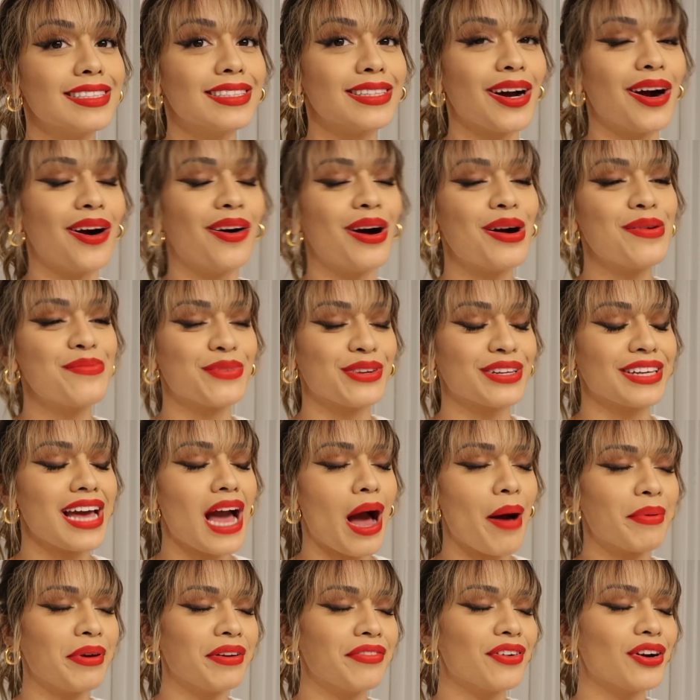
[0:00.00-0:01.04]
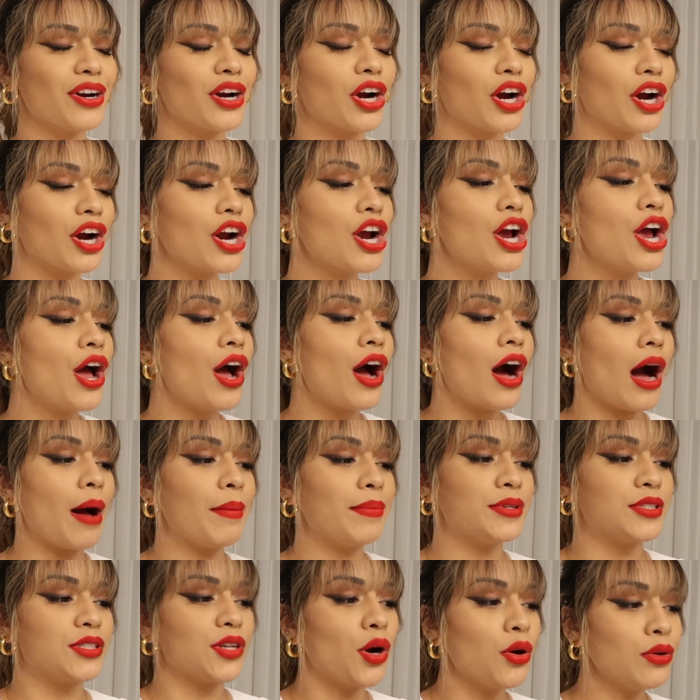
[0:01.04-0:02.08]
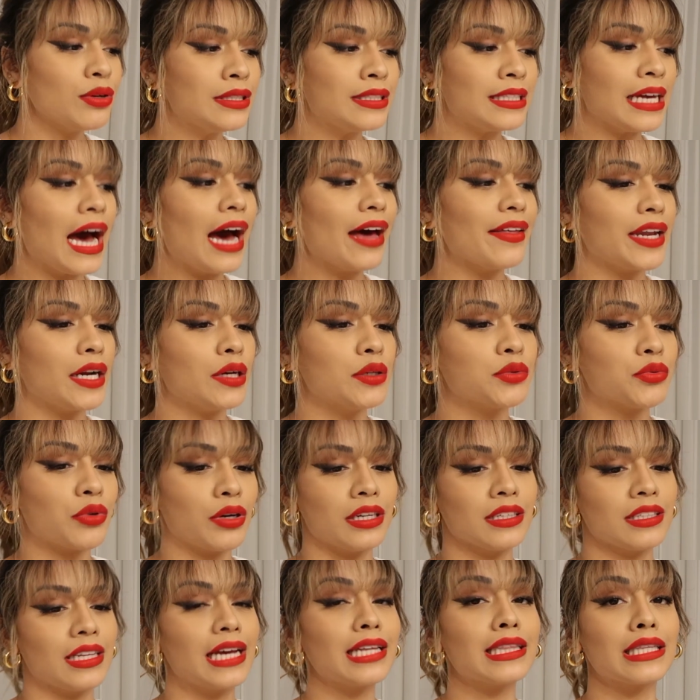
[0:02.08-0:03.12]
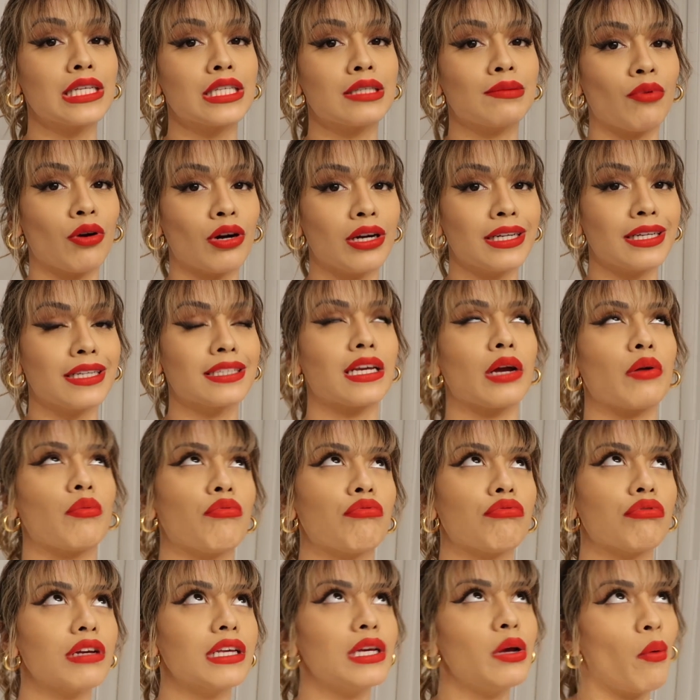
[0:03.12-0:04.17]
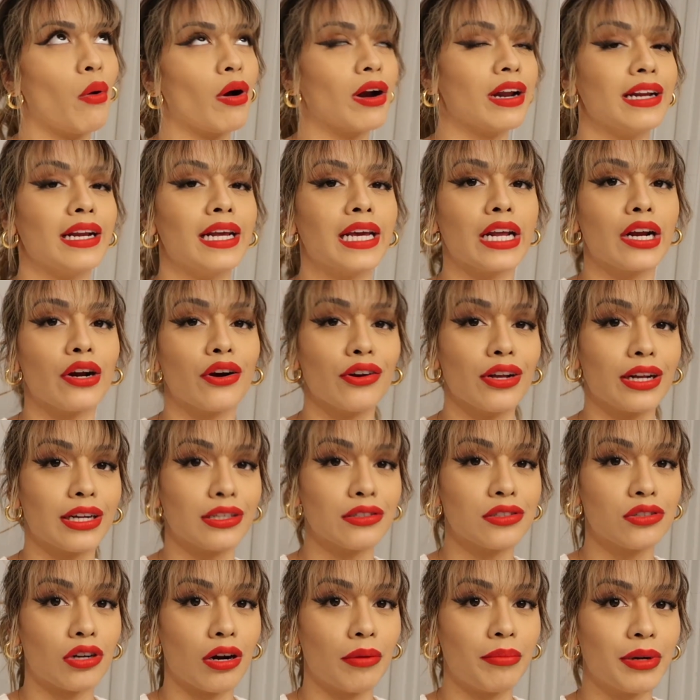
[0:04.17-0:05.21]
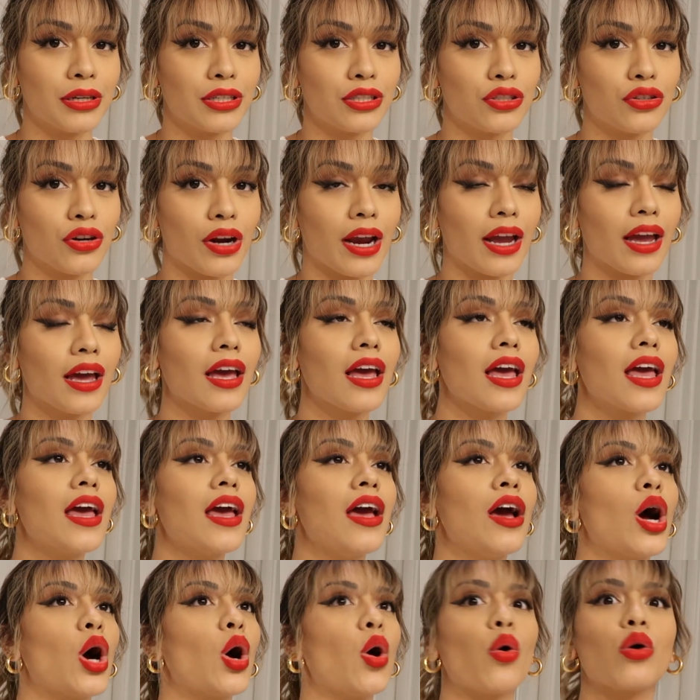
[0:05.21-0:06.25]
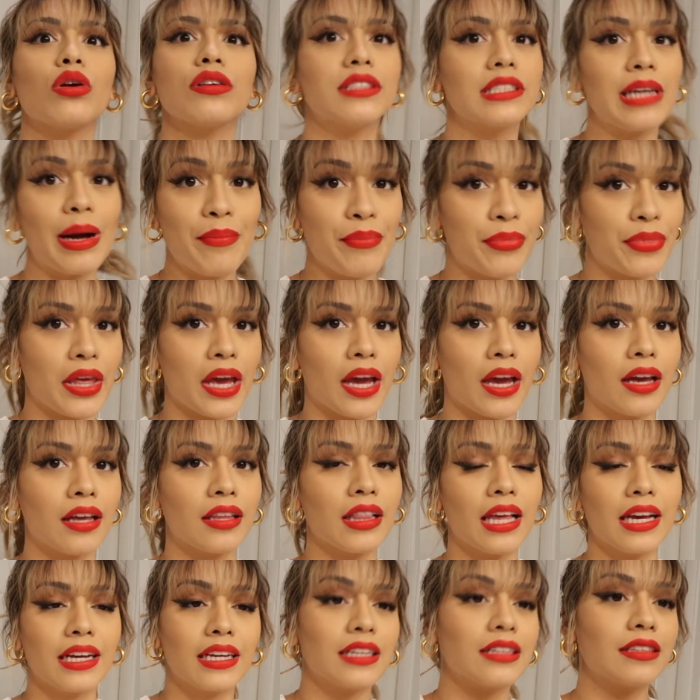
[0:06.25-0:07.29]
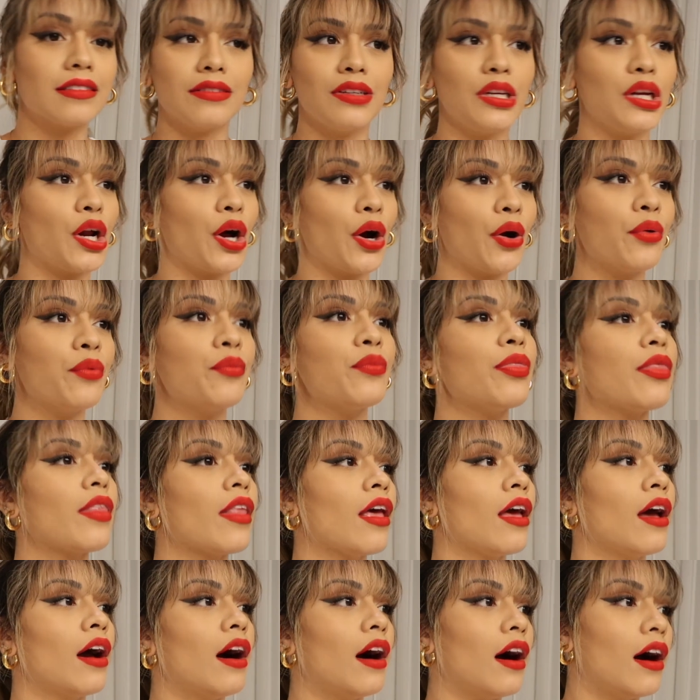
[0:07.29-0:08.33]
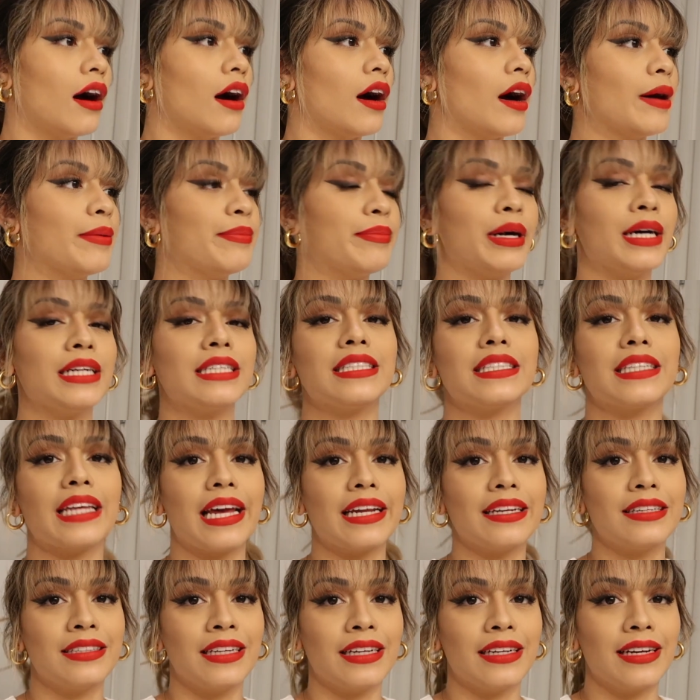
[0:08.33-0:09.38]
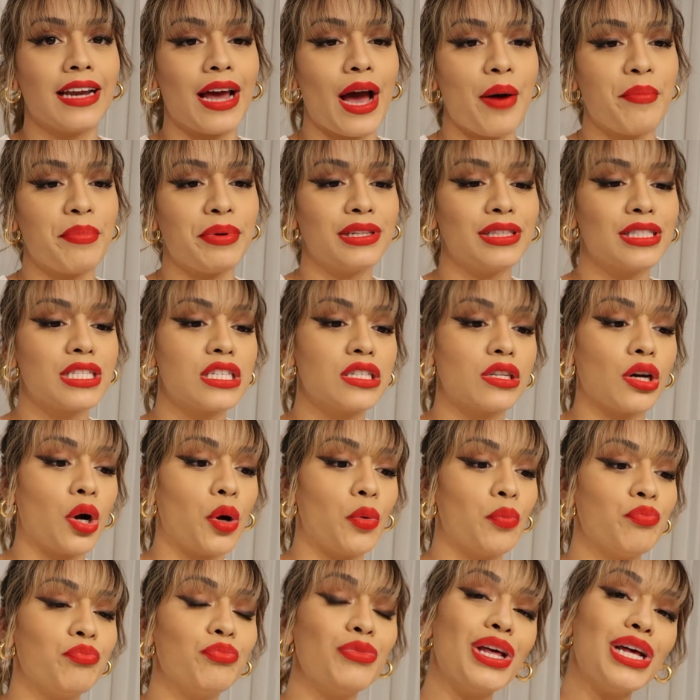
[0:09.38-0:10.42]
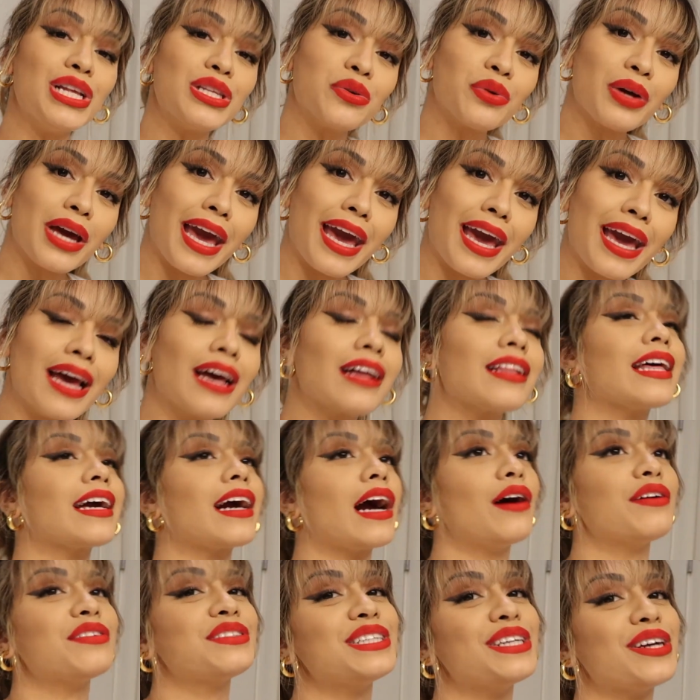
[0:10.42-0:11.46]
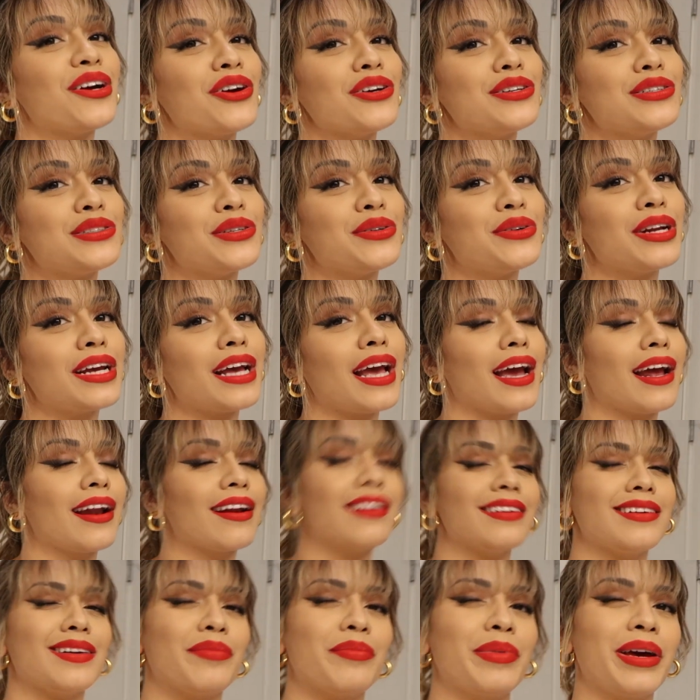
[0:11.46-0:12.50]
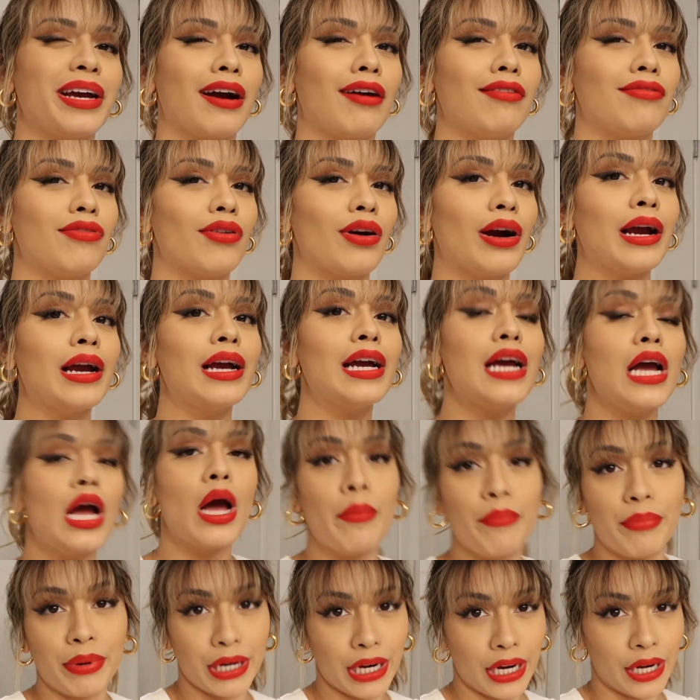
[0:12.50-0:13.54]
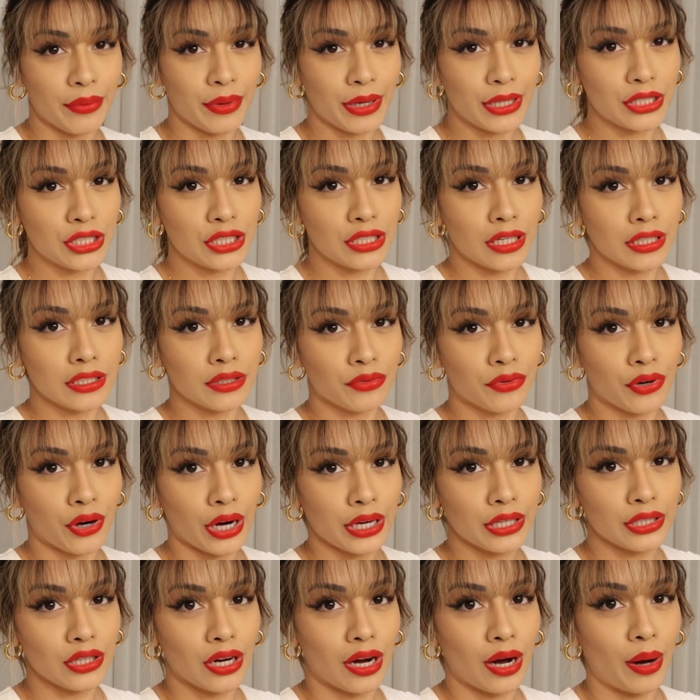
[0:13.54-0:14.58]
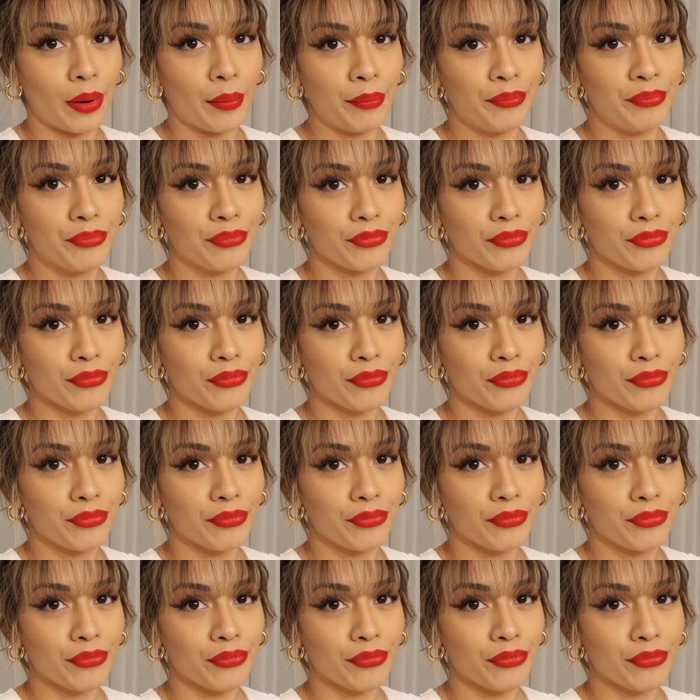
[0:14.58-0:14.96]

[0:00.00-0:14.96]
So I'm really happy for her. I'm so sad that I was running late this morning because I really wanted to get her like a Starbucks drink or something, like, you know, but that didn't happen. So it's okay. Like, I'll see her soon again and I'll make up for it. But anyway, she does a great job.